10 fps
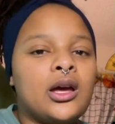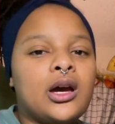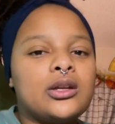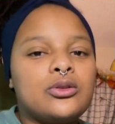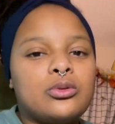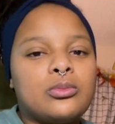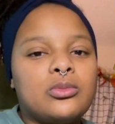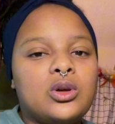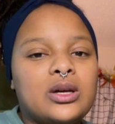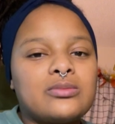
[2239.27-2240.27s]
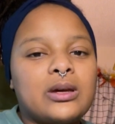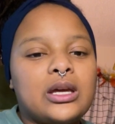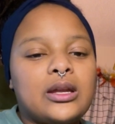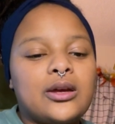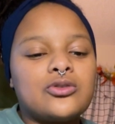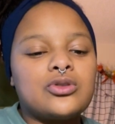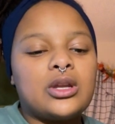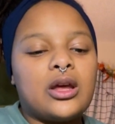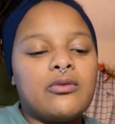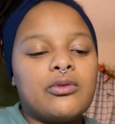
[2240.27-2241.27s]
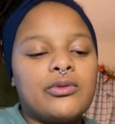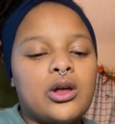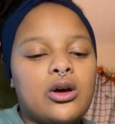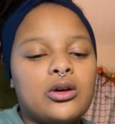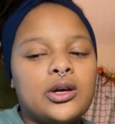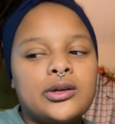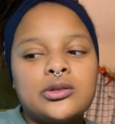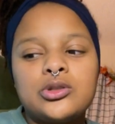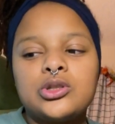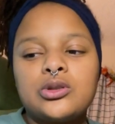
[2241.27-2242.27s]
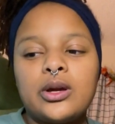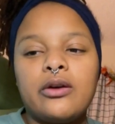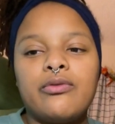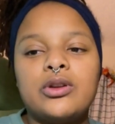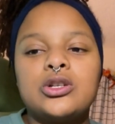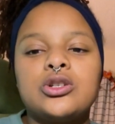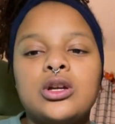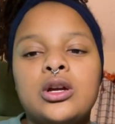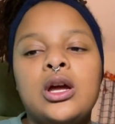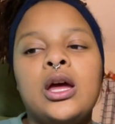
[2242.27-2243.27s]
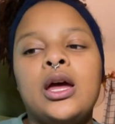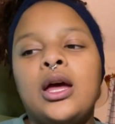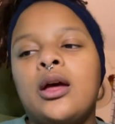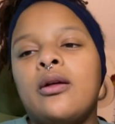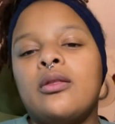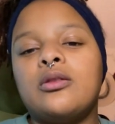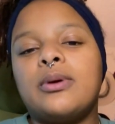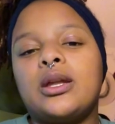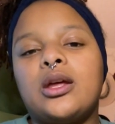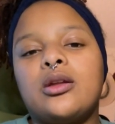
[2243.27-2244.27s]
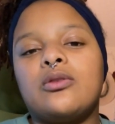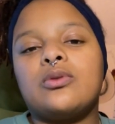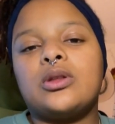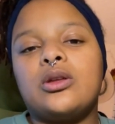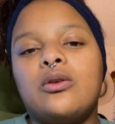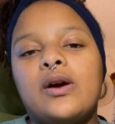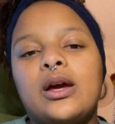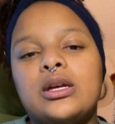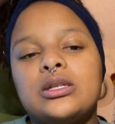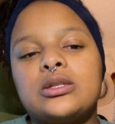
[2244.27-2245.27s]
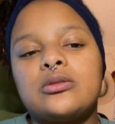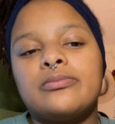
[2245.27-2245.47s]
I don't know, you guys might get an extra day of the vlog, just so I could finish the bandanas with you guys.